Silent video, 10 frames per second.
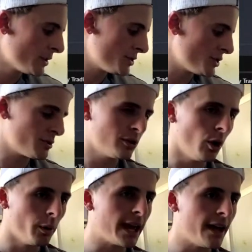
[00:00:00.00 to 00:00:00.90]
Just
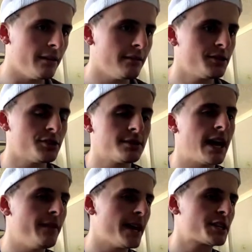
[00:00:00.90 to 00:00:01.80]
go again. Just
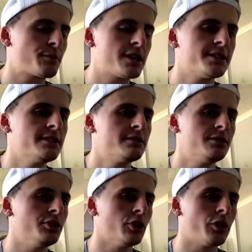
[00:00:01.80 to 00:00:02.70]
get the expresses.
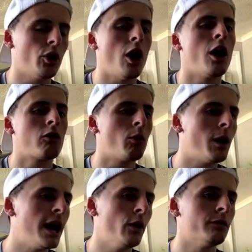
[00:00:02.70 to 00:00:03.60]
You know, the
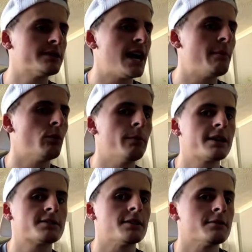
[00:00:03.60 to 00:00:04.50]
ROI over time will make
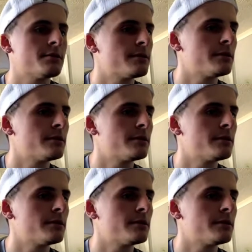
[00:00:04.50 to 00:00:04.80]
sense.